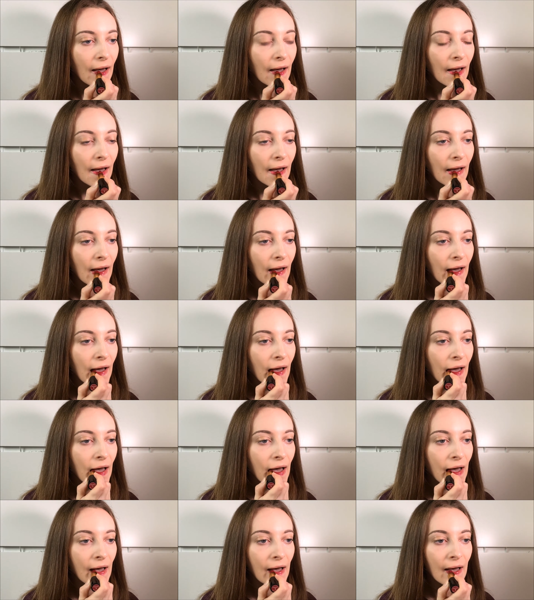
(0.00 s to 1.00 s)

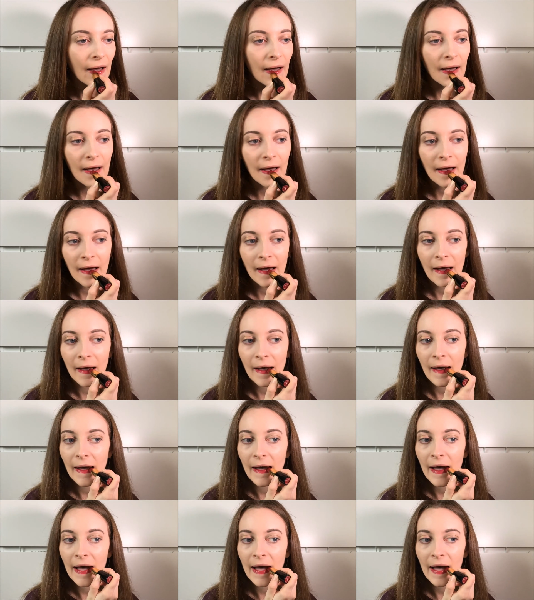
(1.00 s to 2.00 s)

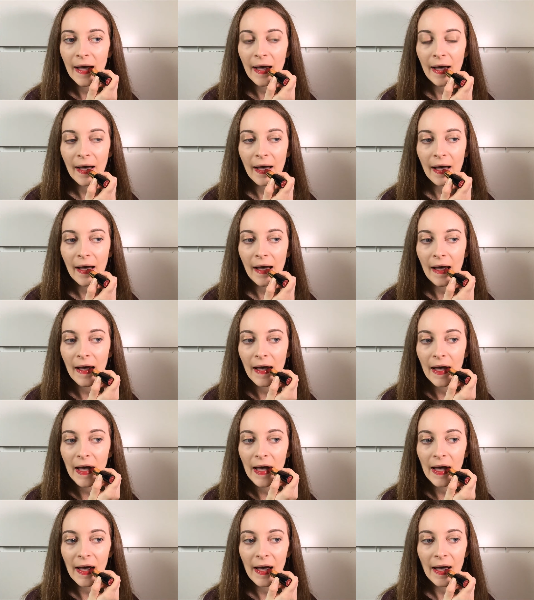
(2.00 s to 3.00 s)

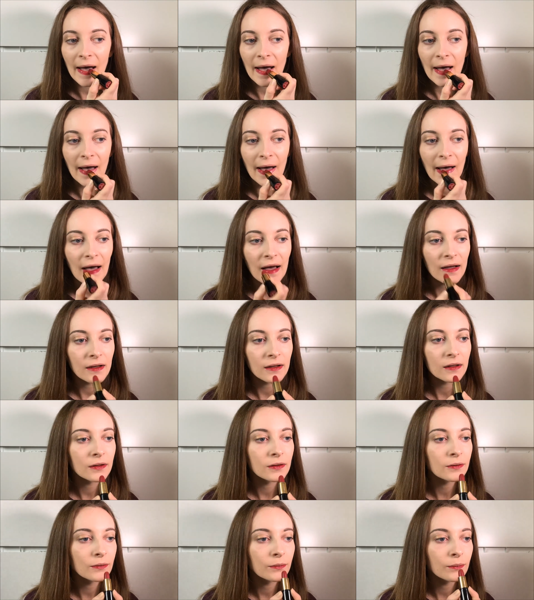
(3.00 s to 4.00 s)

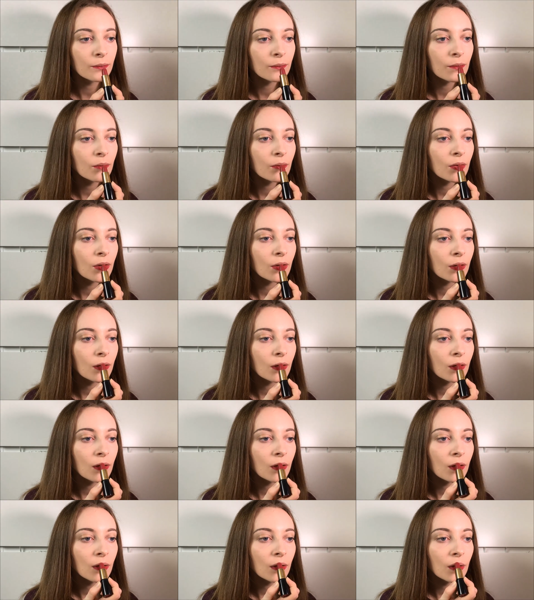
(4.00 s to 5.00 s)

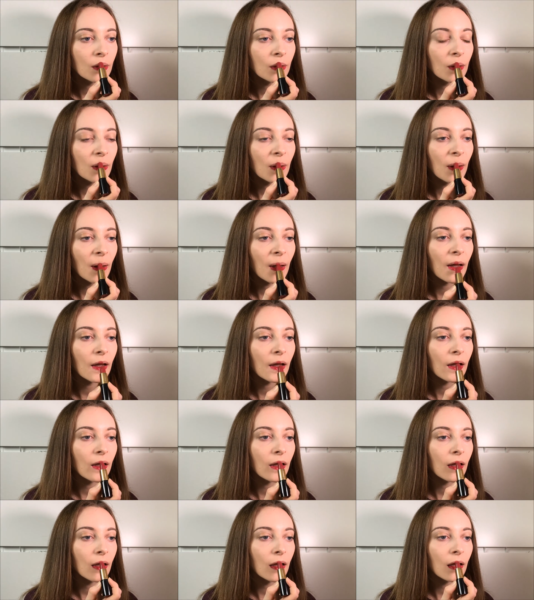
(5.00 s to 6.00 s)

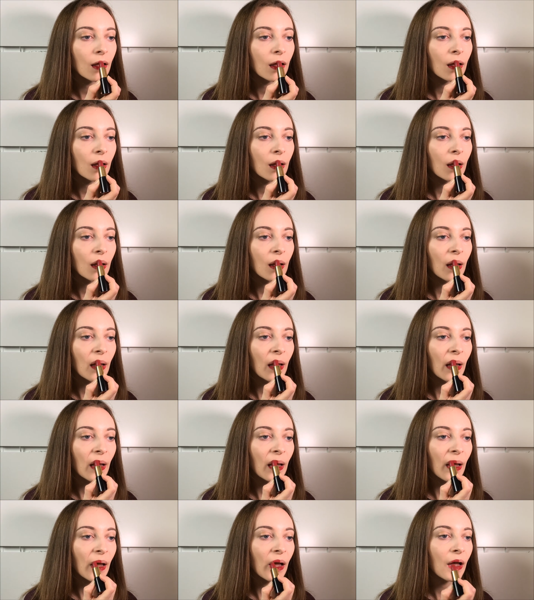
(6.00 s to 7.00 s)

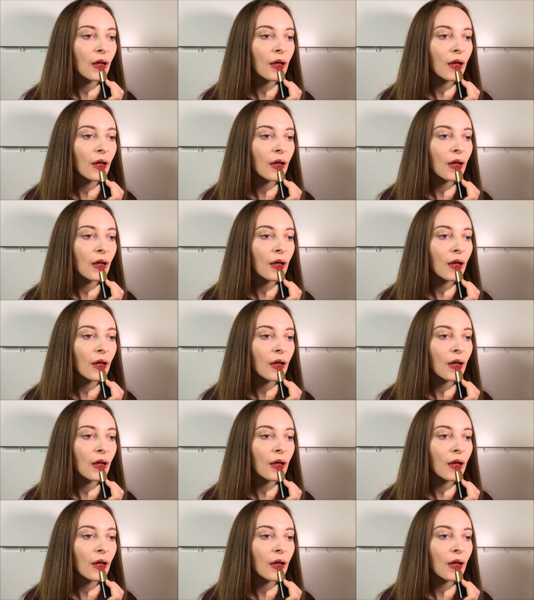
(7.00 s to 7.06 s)
(silence)